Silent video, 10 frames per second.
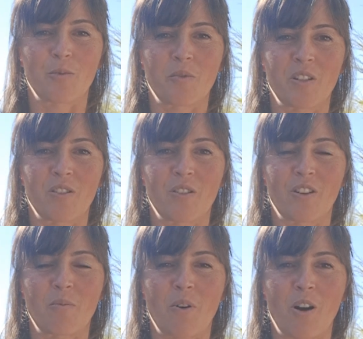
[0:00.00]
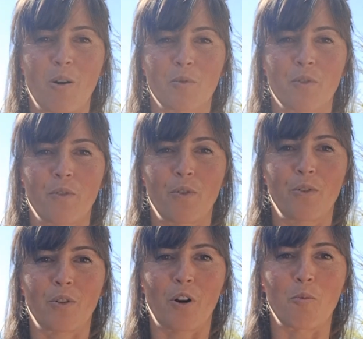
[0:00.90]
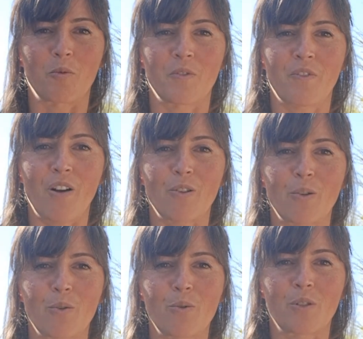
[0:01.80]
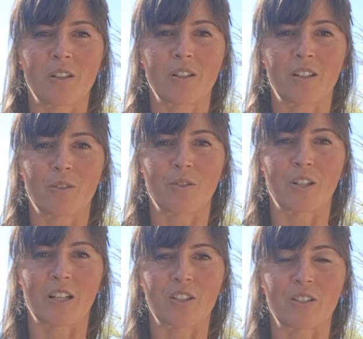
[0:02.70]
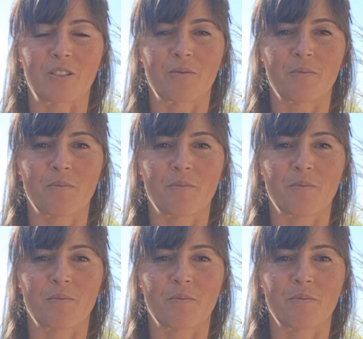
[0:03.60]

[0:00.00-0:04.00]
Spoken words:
Bring your palms further open without losing that connection.